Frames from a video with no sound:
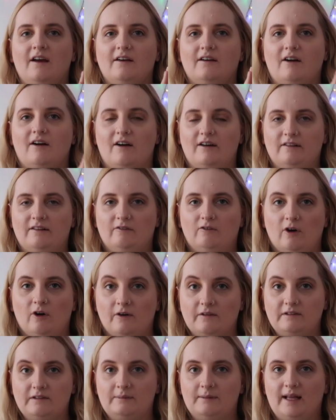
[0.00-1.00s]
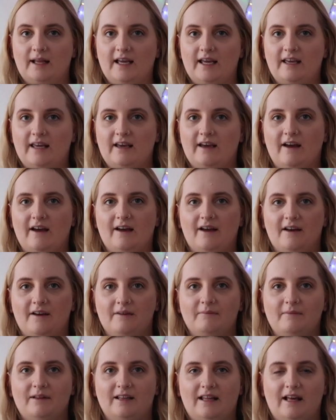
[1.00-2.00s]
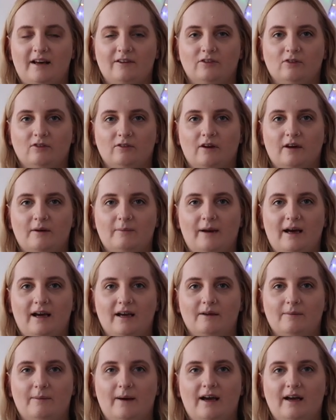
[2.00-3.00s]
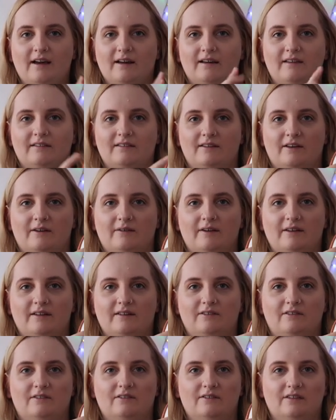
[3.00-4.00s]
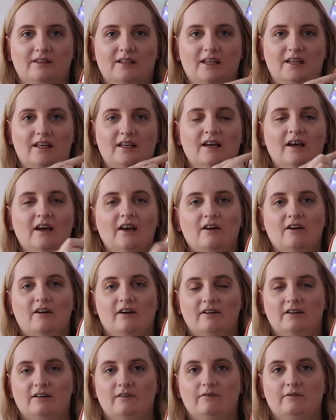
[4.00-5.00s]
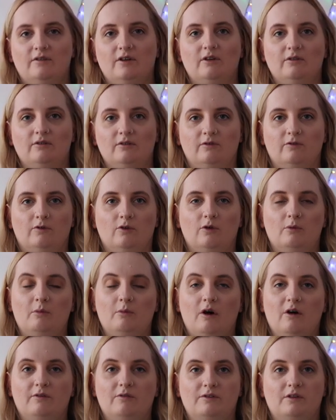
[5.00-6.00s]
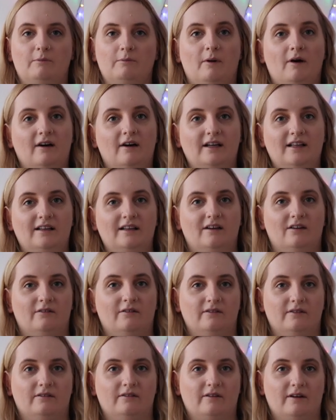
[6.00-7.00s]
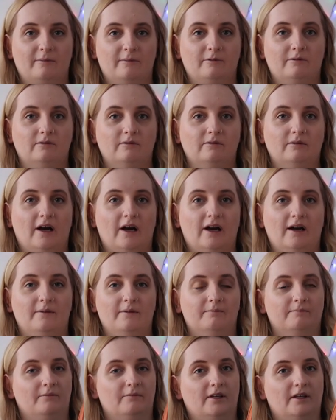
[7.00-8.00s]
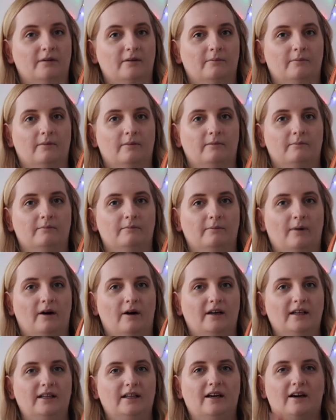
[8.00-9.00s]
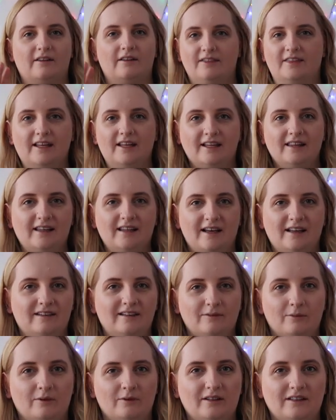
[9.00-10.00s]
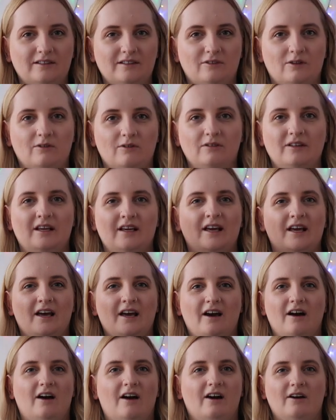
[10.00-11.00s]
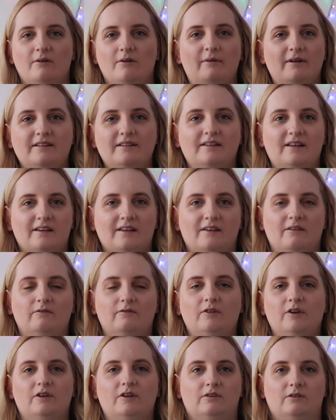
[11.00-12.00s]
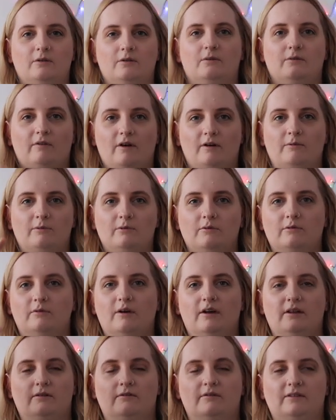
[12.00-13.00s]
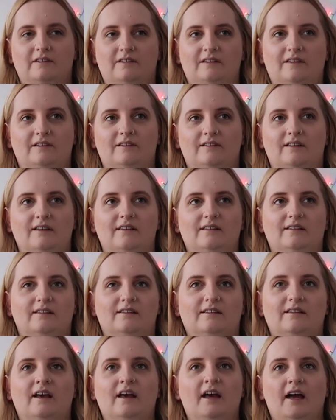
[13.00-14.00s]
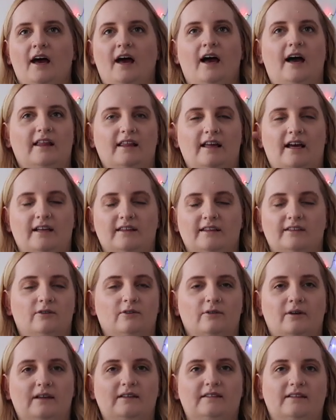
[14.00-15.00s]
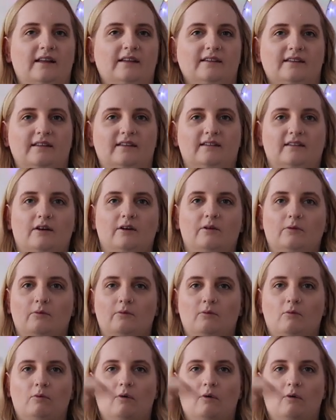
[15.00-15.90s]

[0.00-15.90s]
kind of cosplay Loungefly backpack. So it's got the kind of uniform of the pilot, of a Rebel pilot, I think that's what it's called. I always get confused with the Rebel and the Resistance, and Andy always says that it's like